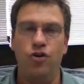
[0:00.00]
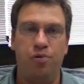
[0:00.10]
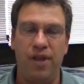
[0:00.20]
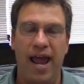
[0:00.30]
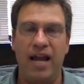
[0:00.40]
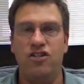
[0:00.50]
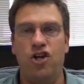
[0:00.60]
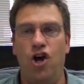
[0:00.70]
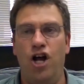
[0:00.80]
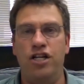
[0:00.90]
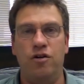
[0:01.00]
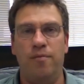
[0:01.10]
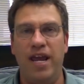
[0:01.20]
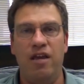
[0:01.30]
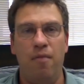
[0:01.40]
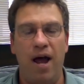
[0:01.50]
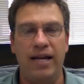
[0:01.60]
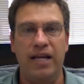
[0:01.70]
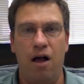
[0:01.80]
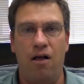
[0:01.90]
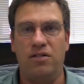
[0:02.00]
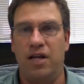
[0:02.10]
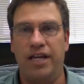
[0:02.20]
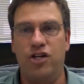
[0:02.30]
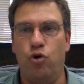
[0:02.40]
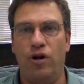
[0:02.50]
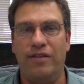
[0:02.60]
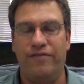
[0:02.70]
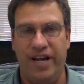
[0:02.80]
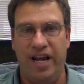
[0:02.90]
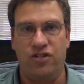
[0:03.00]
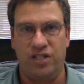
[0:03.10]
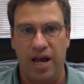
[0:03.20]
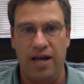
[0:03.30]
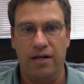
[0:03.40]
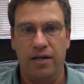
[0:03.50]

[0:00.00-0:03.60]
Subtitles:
plan is good and you're making money and all is hunky-dory on the financial side,